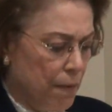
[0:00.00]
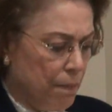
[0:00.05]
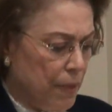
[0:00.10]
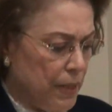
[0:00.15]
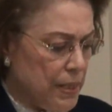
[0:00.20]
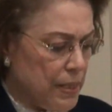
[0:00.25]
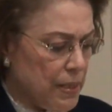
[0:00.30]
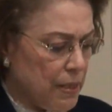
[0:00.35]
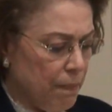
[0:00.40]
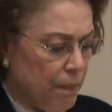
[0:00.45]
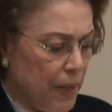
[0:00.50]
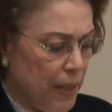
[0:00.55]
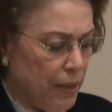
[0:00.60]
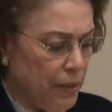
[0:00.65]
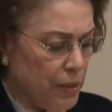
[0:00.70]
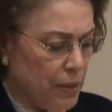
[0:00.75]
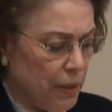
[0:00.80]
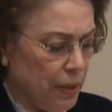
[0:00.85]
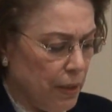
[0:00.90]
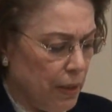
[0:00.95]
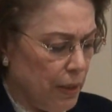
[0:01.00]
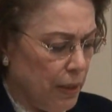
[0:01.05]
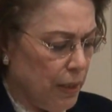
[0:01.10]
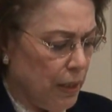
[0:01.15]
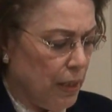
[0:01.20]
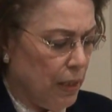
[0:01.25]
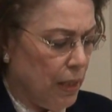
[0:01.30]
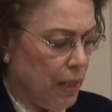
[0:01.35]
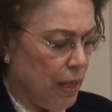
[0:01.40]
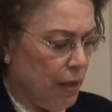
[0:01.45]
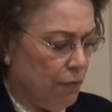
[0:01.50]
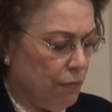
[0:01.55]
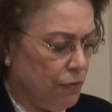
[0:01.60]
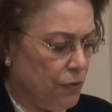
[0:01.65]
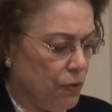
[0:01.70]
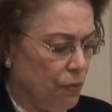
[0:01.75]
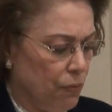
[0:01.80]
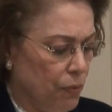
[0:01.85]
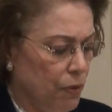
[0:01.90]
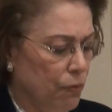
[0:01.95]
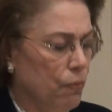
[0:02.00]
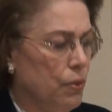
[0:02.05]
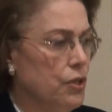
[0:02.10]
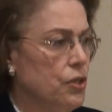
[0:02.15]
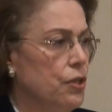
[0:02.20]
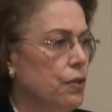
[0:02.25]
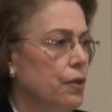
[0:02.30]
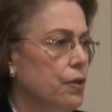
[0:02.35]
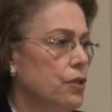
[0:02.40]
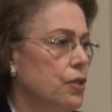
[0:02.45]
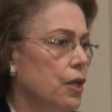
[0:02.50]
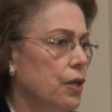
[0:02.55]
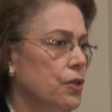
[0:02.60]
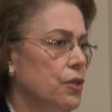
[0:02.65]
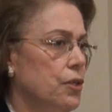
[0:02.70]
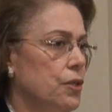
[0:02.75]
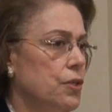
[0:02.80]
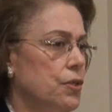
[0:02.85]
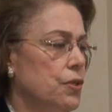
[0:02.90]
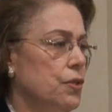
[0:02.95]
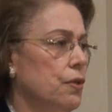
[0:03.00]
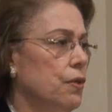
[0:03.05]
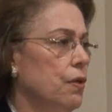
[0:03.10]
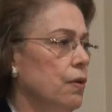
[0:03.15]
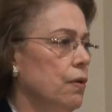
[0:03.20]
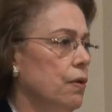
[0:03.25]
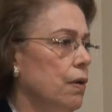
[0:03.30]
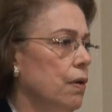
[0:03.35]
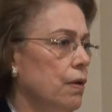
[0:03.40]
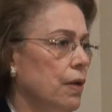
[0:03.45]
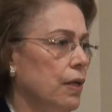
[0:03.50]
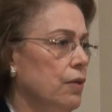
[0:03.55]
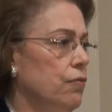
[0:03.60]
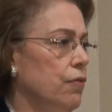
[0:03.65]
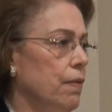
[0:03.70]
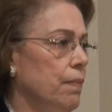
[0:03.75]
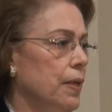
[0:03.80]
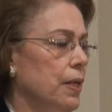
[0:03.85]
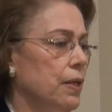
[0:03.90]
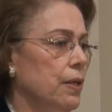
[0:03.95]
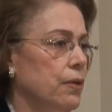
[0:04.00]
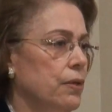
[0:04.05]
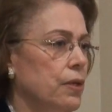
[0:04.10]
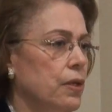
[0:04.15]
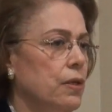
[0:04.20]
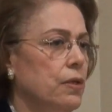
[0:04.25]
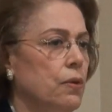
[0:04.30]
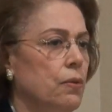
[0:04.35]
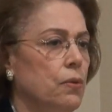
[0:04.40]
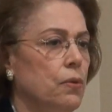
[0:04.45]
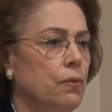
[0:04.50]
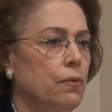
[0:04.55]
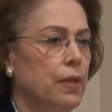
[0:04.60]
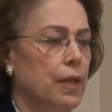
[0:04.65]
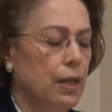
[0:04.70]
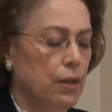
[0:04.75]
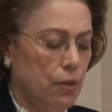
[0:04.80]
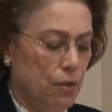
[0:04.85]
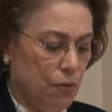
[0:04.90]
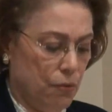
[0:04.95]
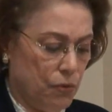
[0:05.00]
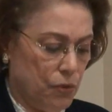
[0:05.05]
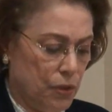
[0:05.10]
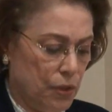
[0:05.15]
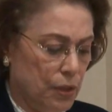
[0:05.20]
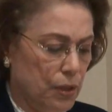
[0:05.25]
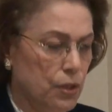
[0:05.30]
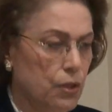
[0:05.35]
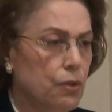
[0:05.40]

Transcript: But it's a marital gift with which the judges are not familiar. They don't know that notion.